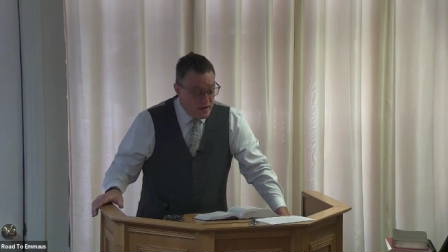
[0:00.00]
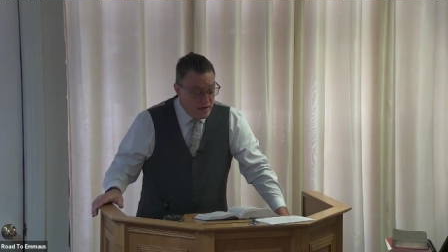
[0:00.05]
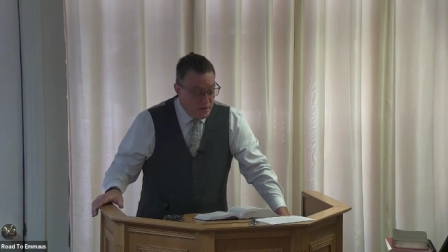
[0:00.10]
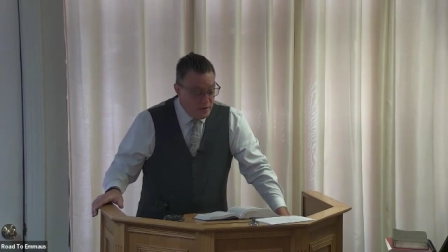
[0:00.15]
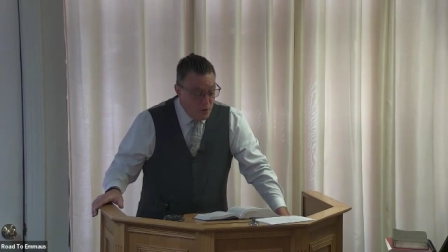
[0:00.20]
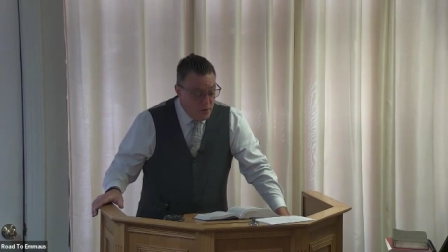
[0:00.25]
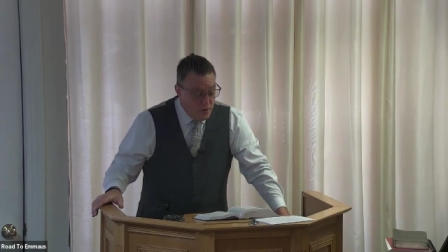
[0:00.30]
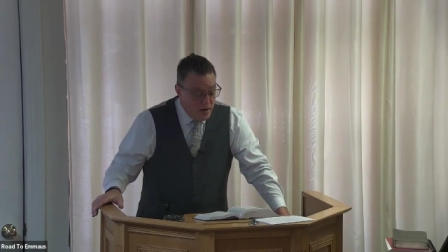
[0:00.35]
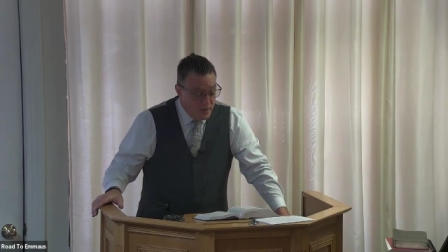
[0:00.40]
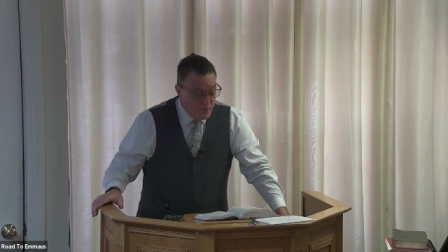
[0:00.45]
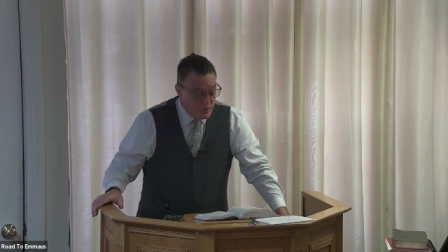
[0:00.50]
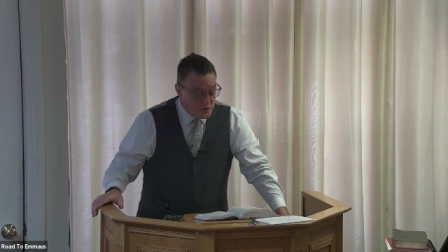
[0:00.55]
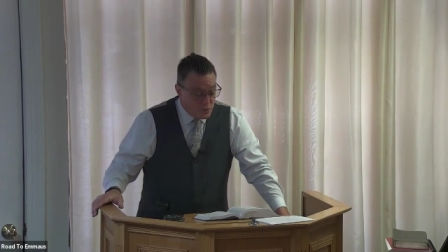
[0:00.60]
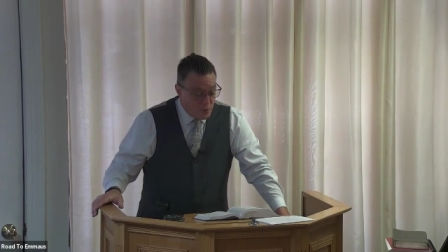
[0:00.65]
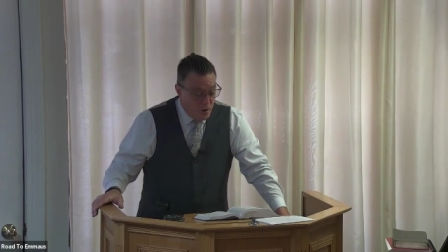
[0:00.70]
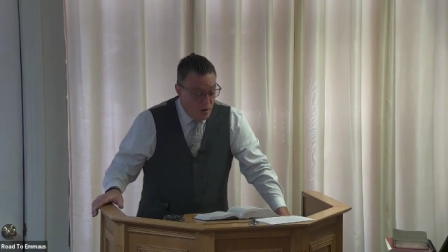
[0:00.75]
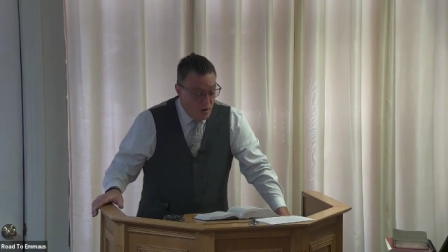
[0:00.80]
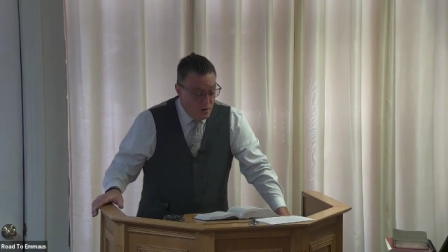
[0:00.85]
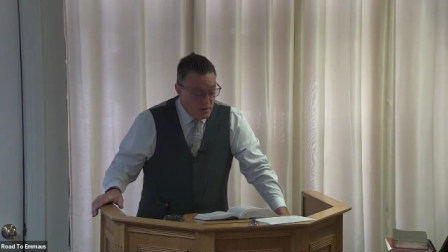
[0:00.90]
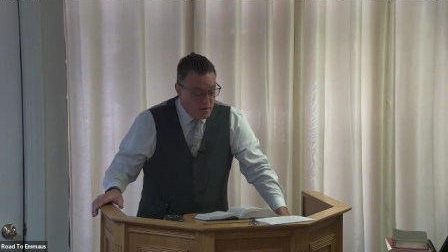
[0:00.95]
He knew he was
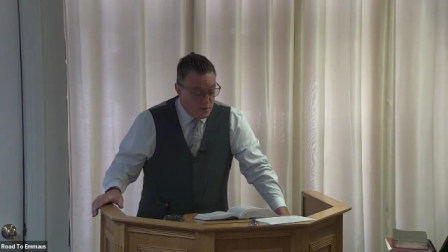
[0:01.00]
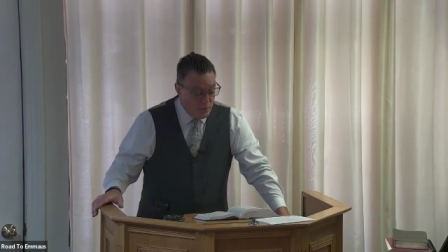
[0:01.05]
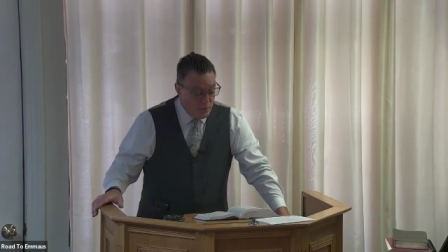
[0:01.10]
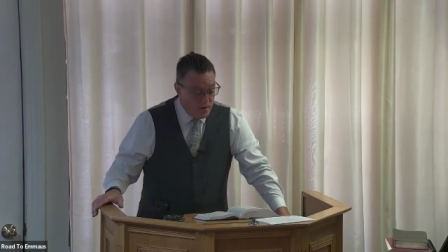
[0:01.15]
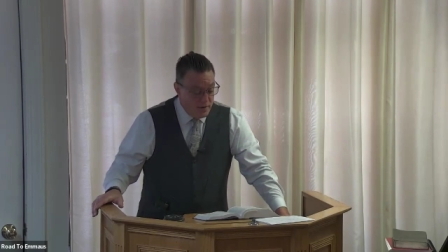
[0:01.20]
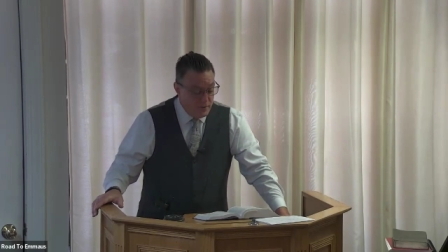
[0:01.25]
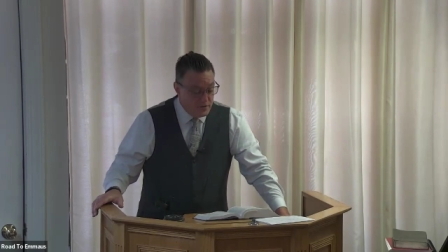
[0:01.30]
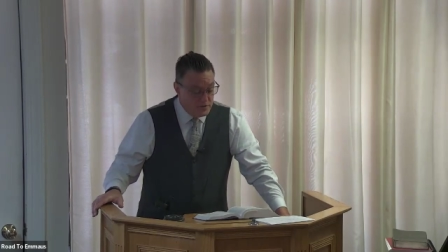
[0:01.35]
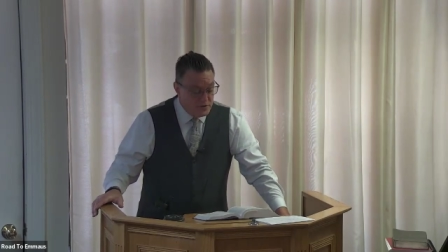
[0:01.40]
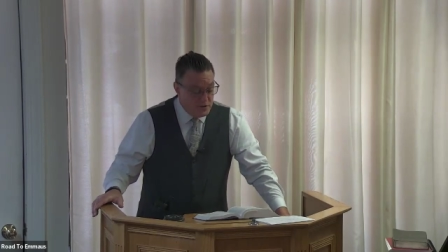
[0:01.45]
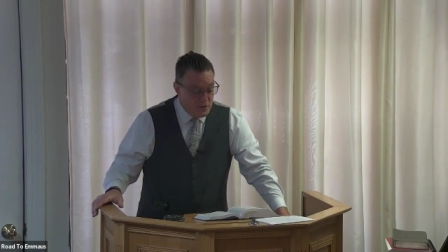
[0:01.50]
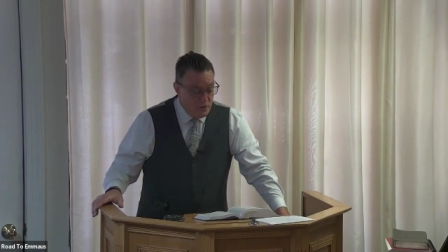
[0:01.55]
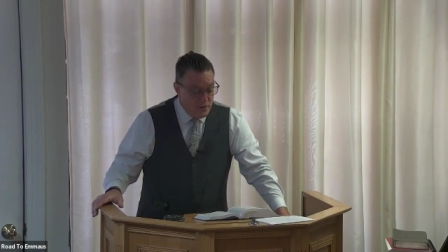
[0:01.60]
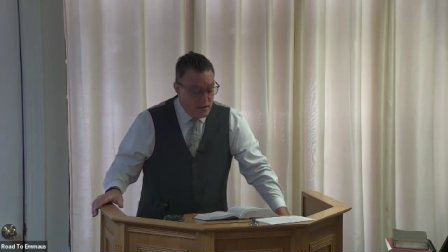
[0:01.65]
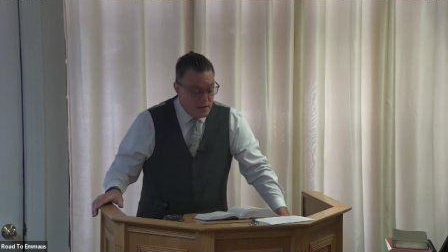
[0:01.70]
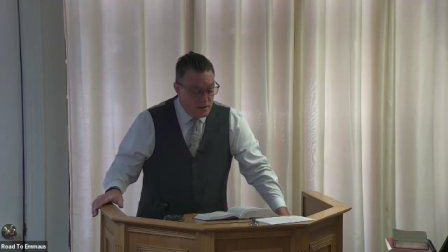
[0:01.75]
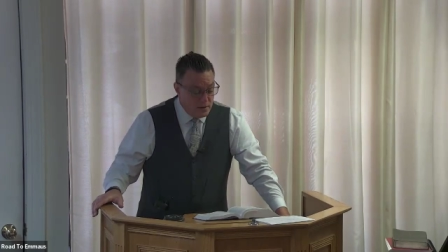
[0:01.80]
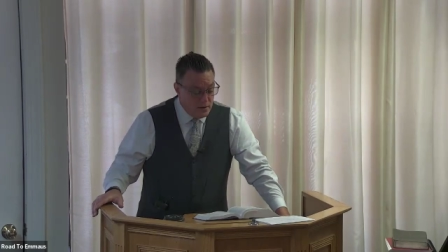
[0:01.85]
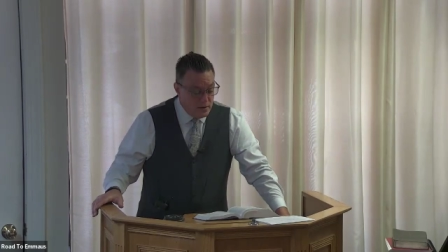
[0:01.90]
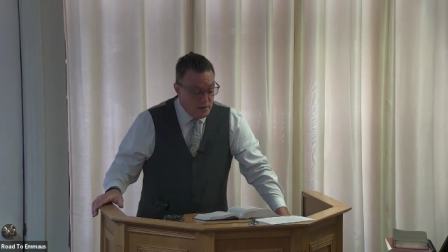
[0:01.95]
wrong in what he was
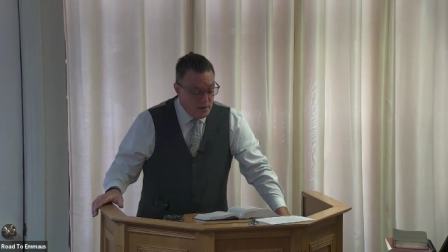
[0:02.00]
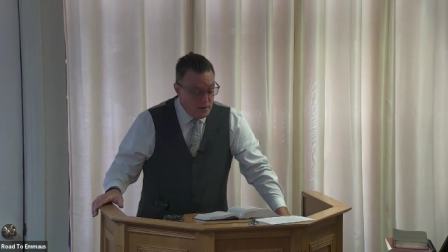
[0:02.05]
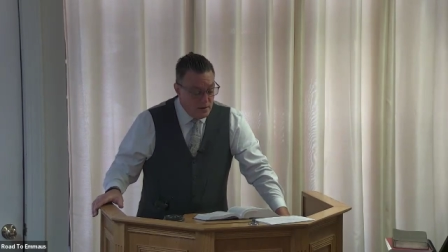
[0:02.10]
doing.